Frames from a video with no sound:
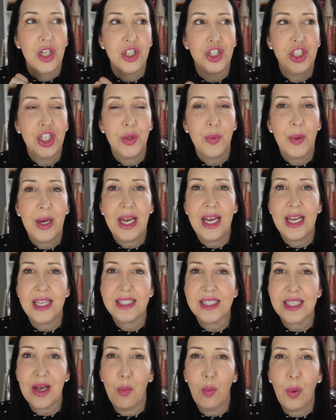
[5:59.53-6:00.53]
do it
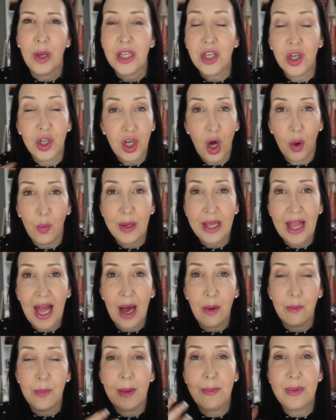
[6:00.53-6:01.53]
when you're going
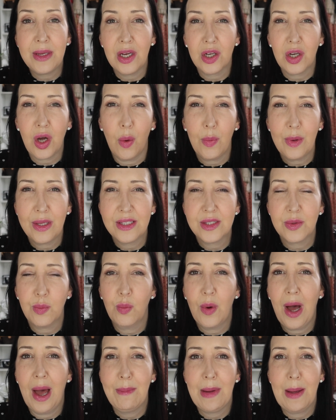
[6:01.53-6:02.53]
out maybe you're going
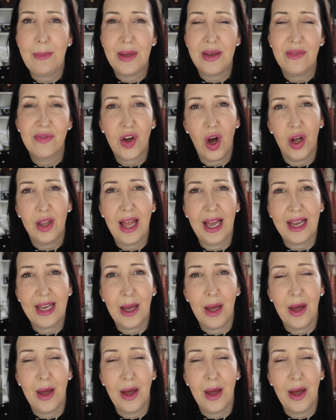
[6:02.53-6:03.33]
somewhere maybe you've got like